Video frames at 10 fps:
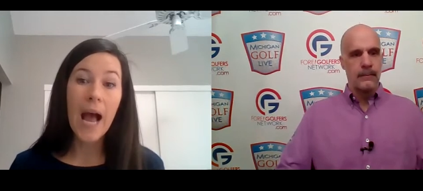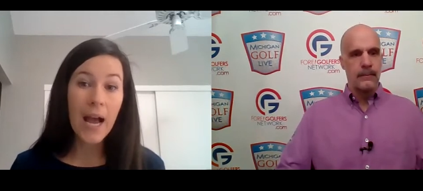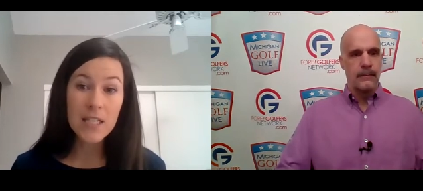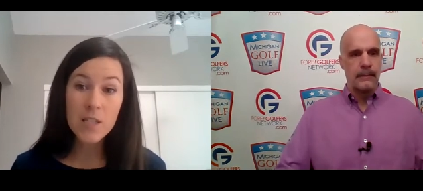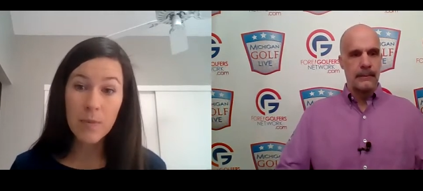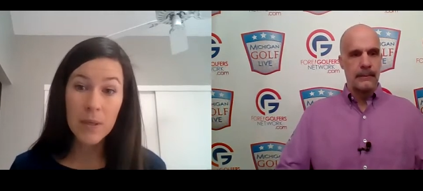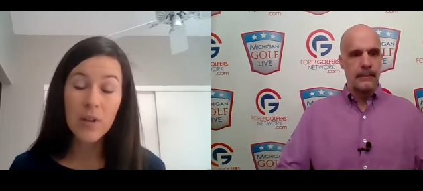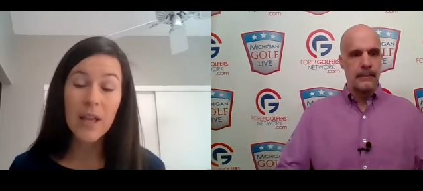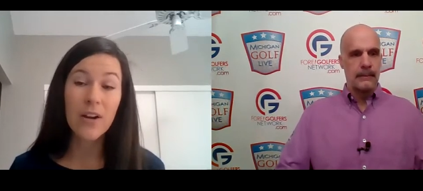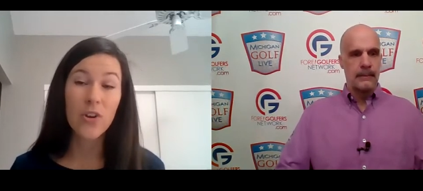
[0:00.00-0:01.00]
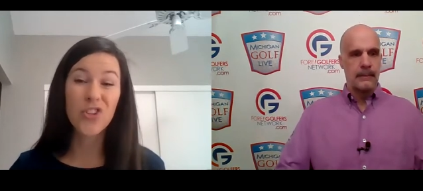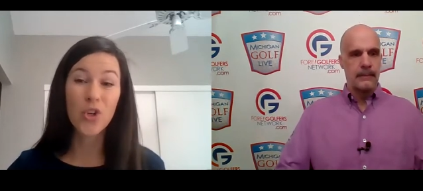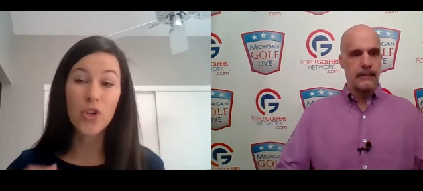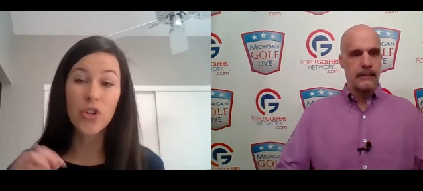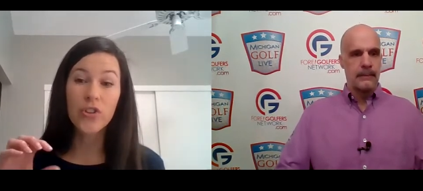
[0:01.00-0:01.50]
Speaker 1: high spin player,
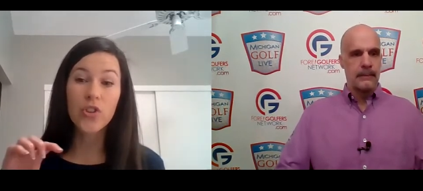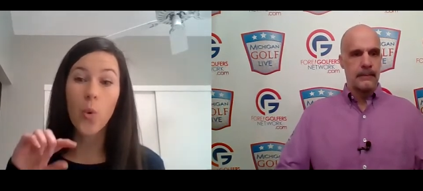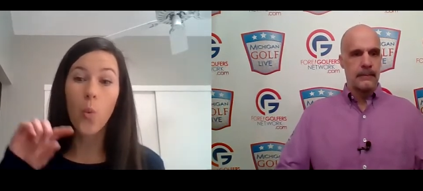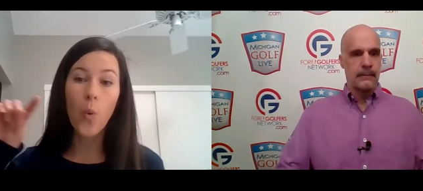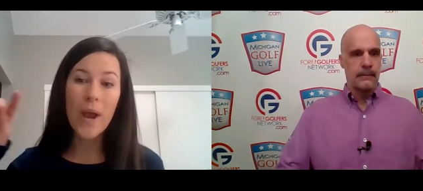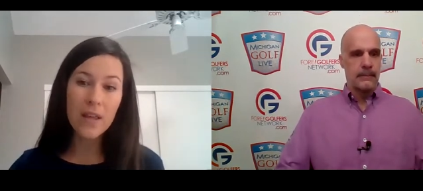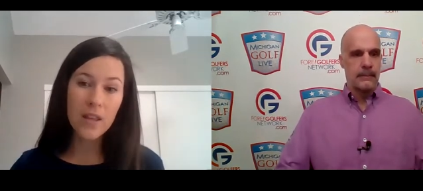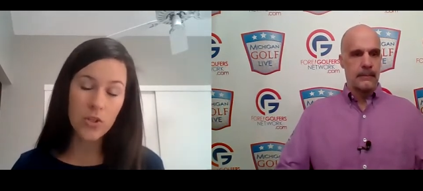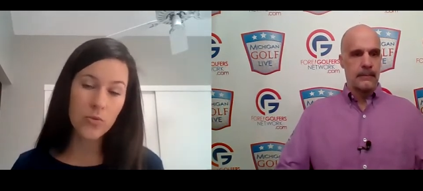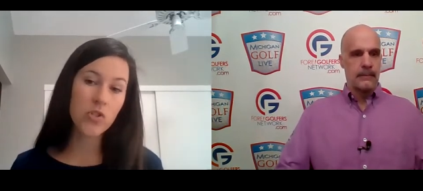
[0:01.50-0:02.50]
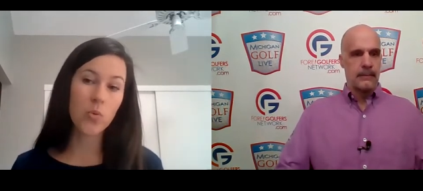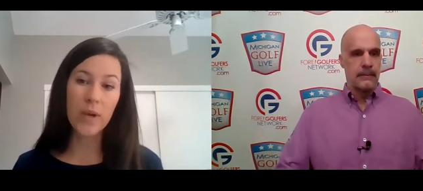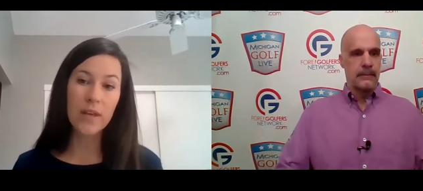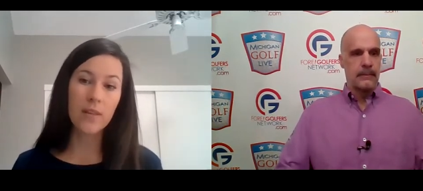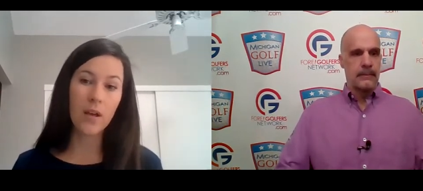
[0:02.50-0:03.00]
your the way that you
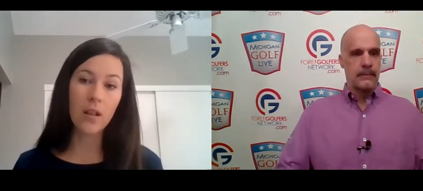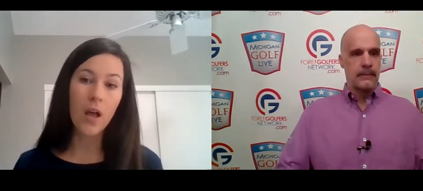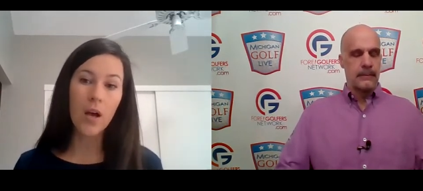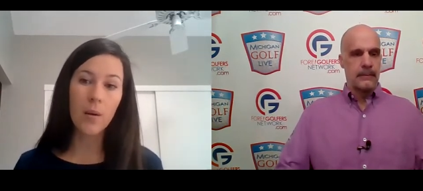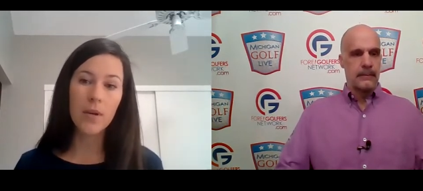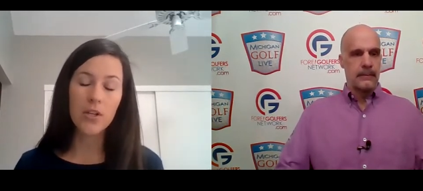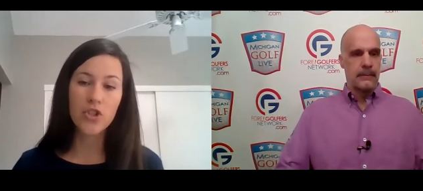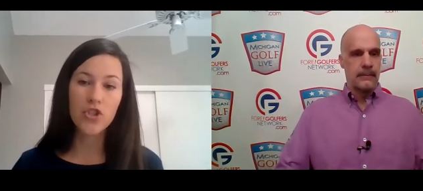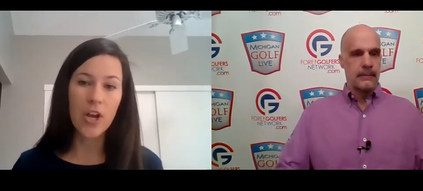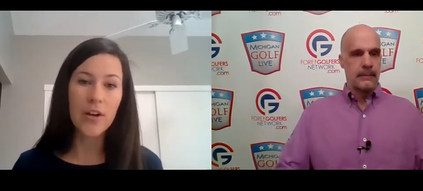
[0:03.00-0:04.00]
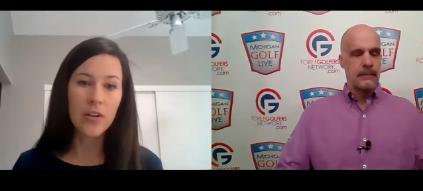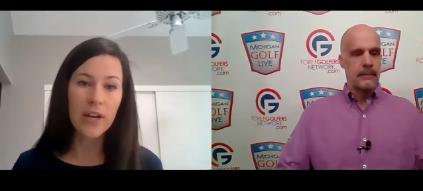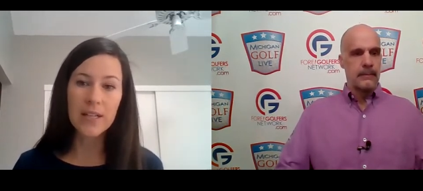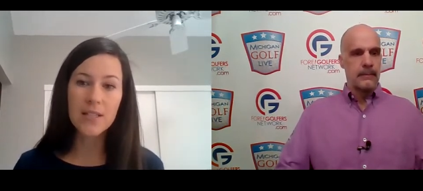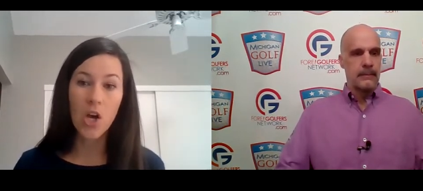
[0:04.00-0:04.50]
swing the club
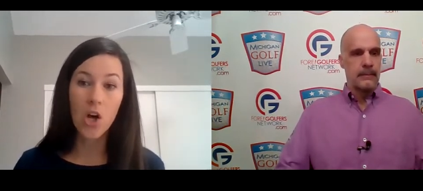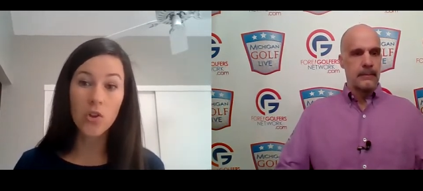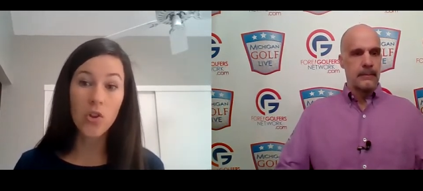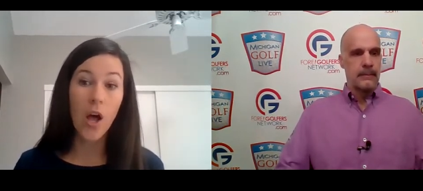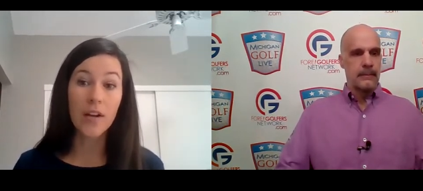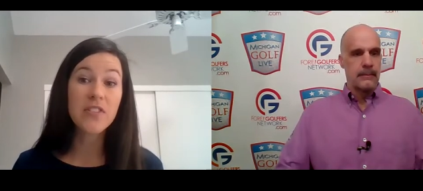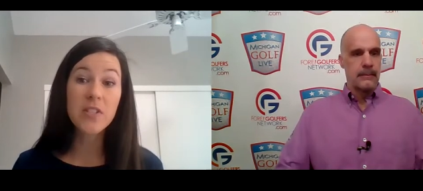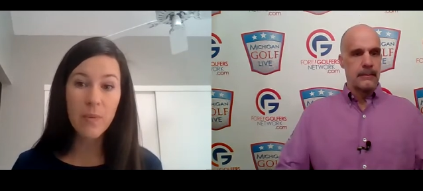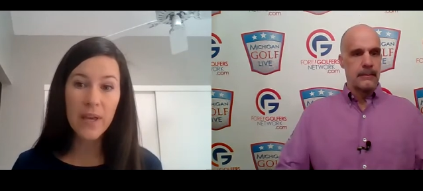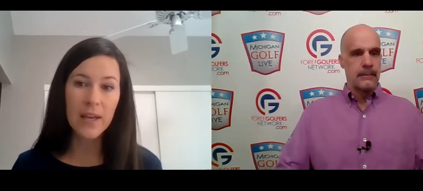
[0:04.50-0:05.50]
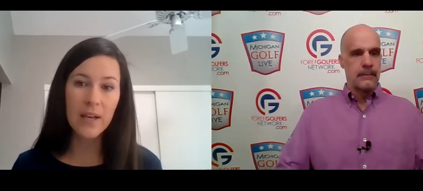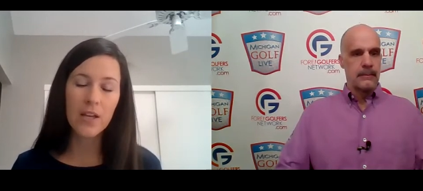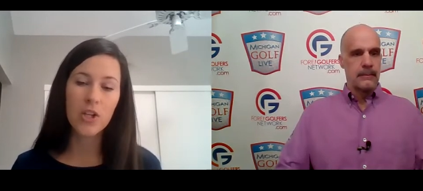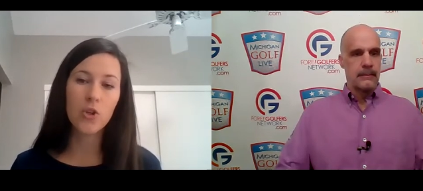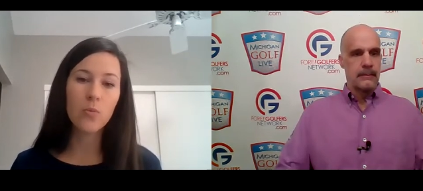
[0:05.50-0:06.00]
generates a lot of
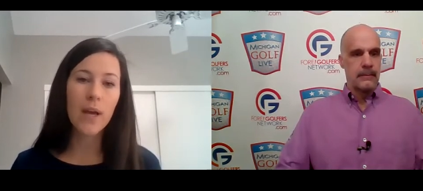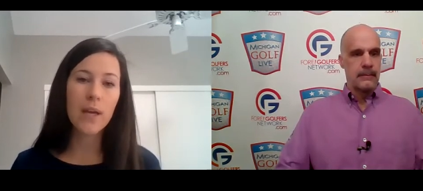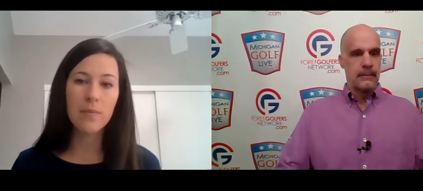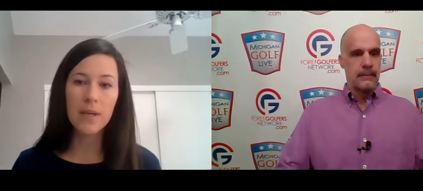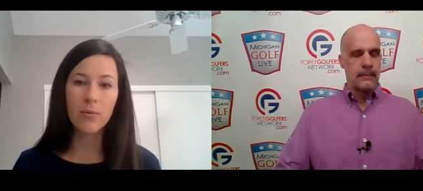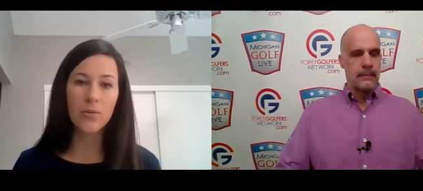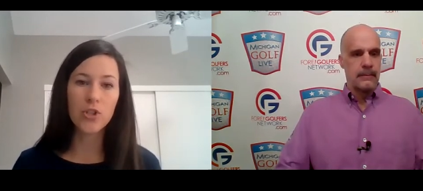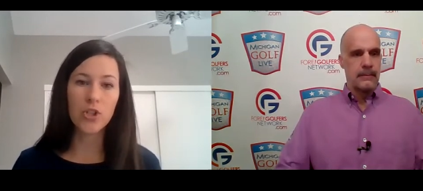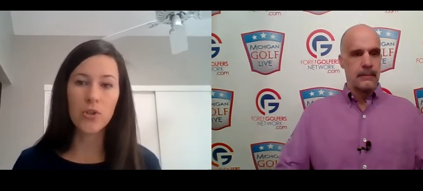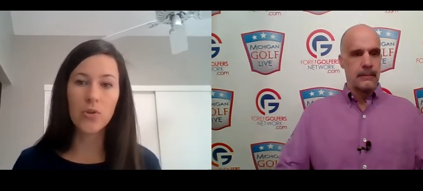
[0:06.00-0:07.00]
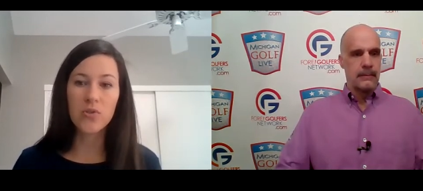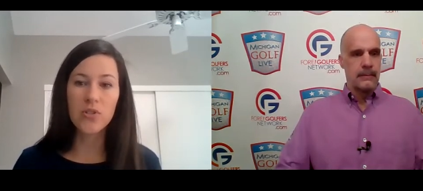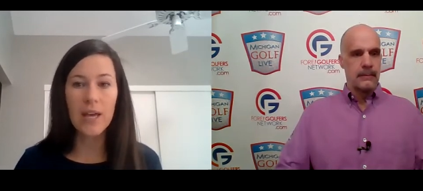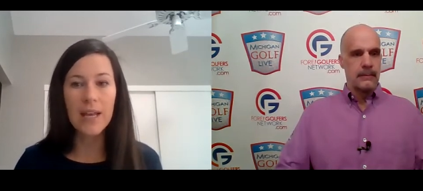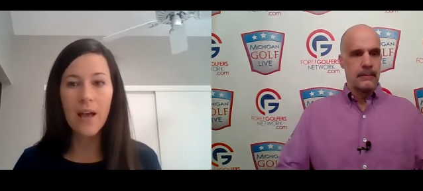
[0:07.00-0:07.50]
spin. You might be able to
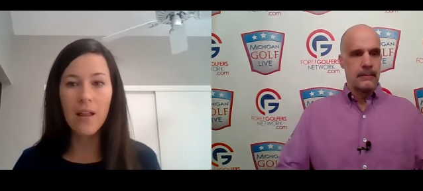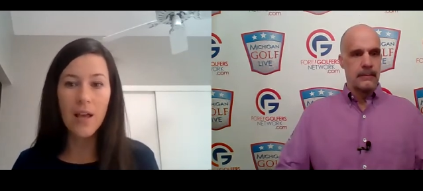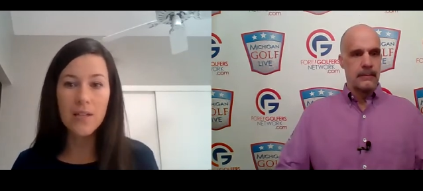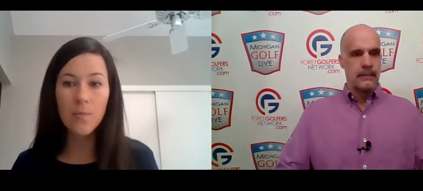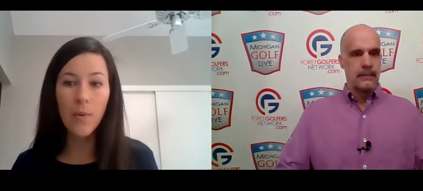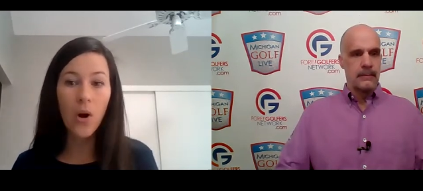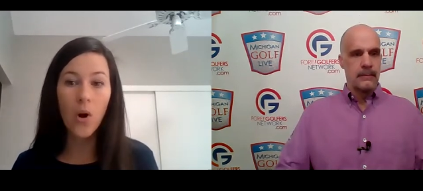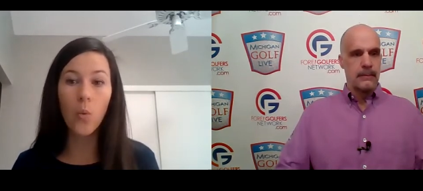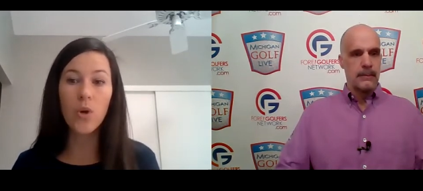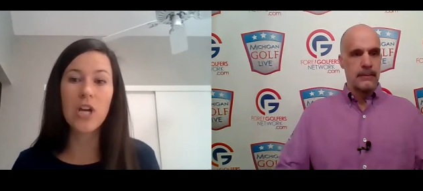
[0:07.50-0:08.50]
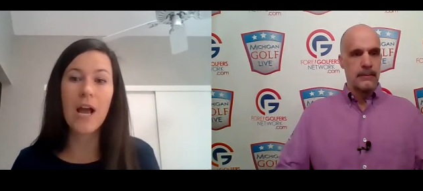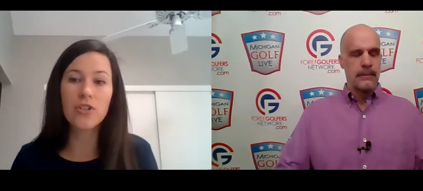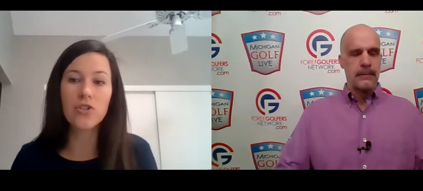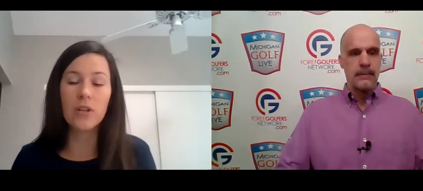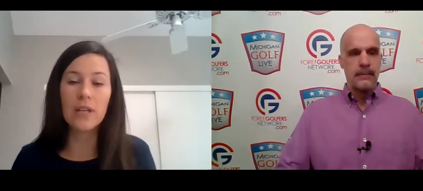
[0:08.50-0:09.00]
use an L S ball, which
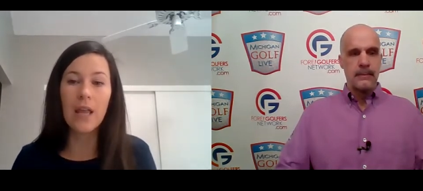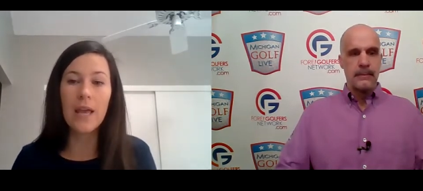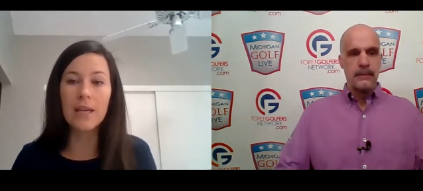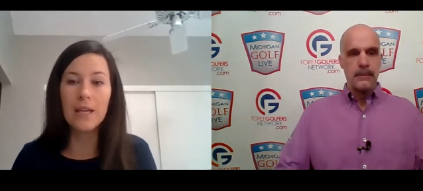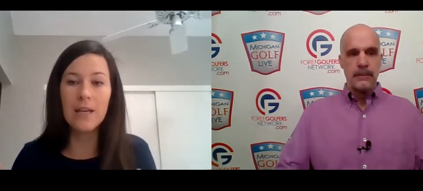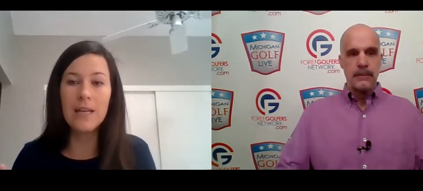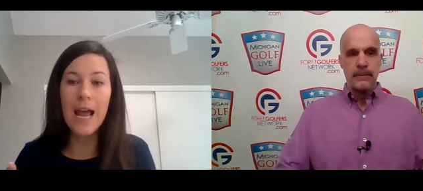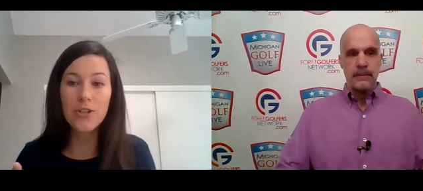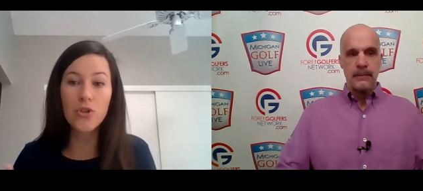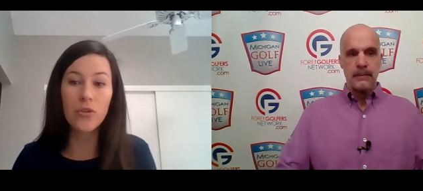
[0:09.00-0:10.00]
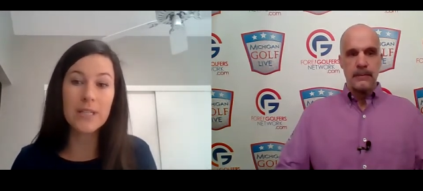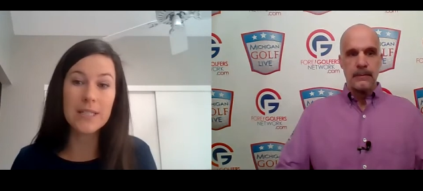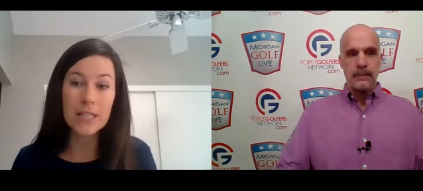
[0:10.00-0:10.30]
actually like naturally